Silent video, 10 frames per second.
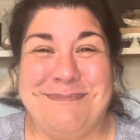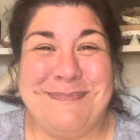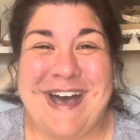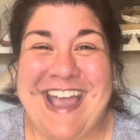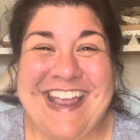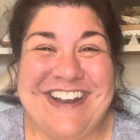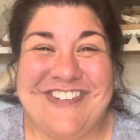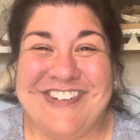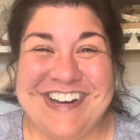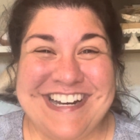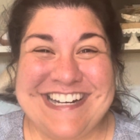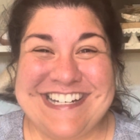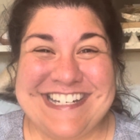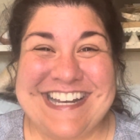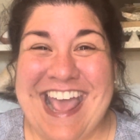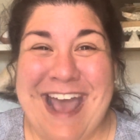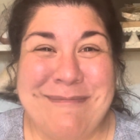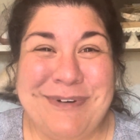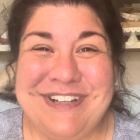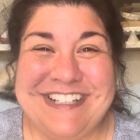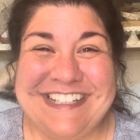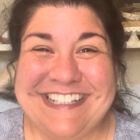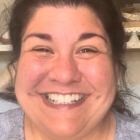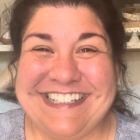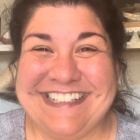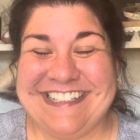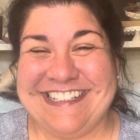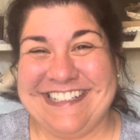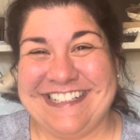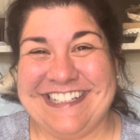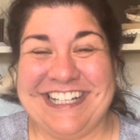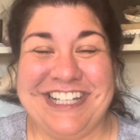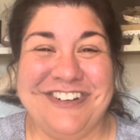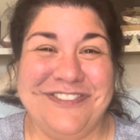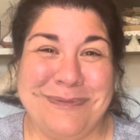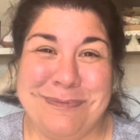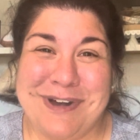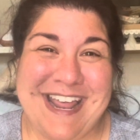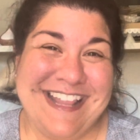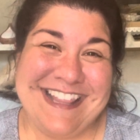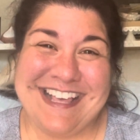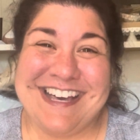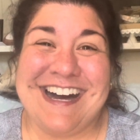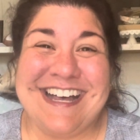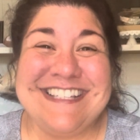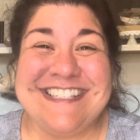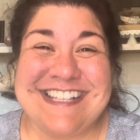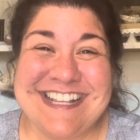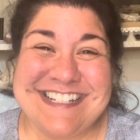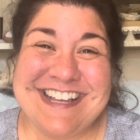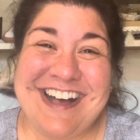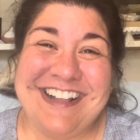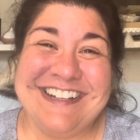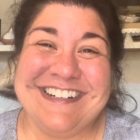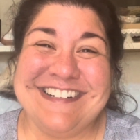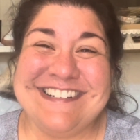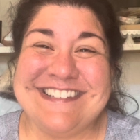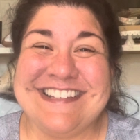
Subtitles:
buy an orange, an apple, a loaf of bread that costs $10,